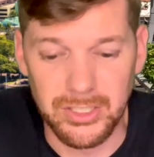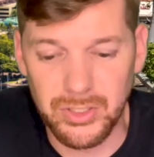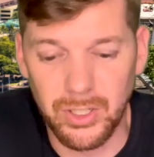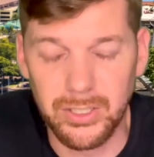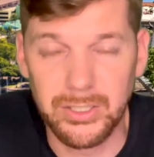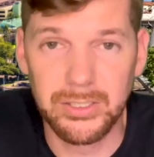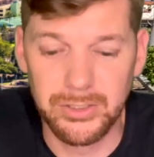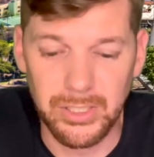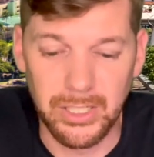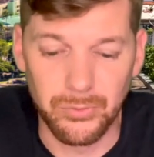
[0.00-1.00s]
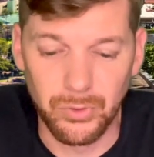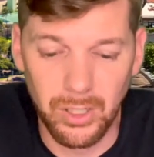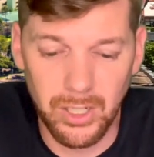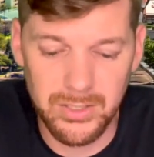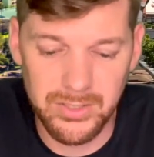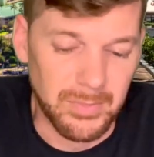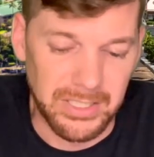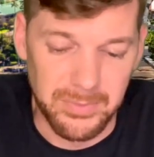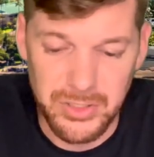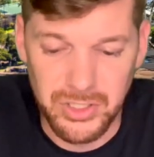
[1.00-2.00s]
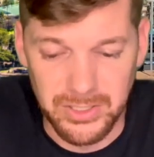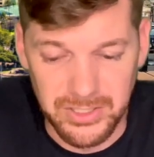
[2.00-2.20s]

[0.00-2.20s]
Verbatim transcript: Target, you got Ross, like I mentioned already,